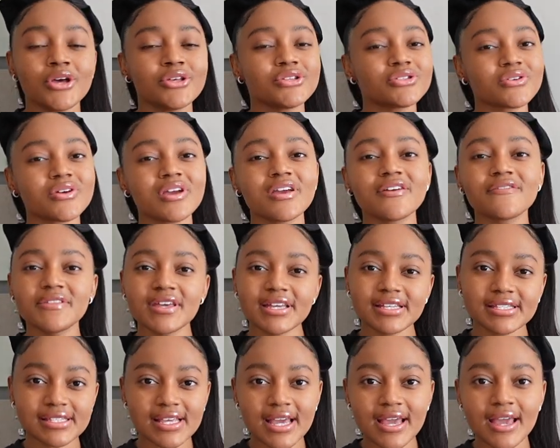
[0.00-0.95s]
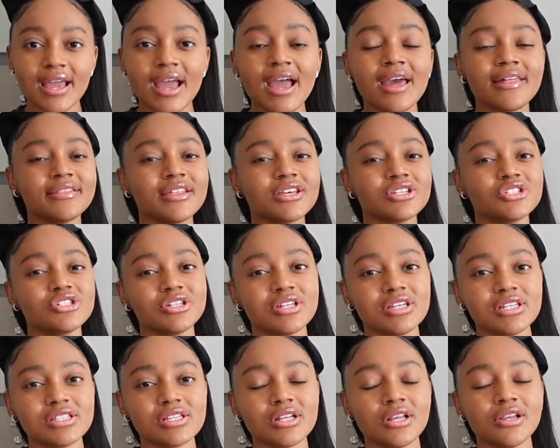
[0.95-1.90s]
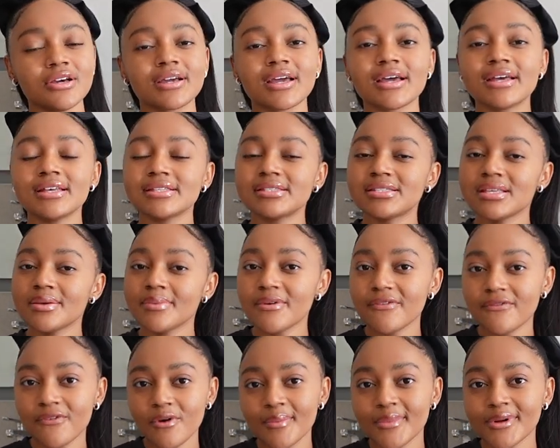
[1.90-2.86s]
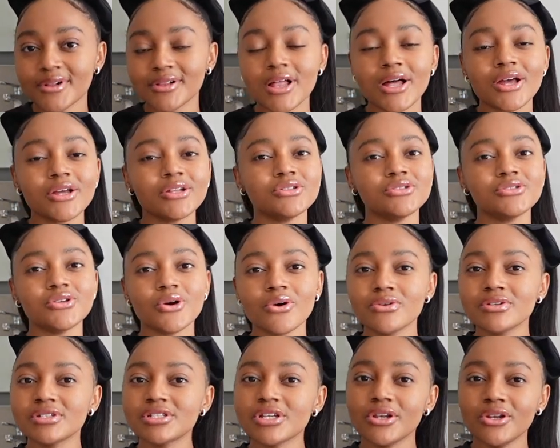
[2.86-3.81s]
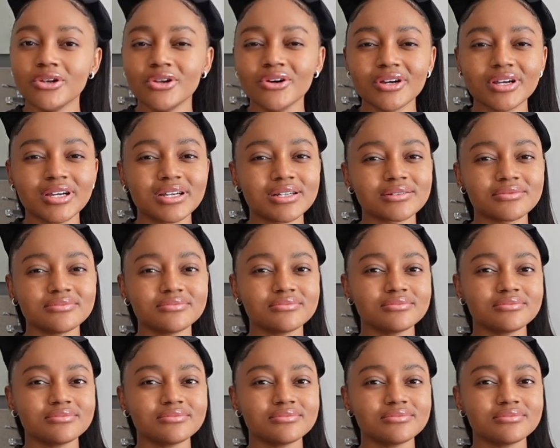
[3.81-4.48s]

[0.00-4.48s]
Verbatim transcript: So if they say that you need to look semi-formal, don't look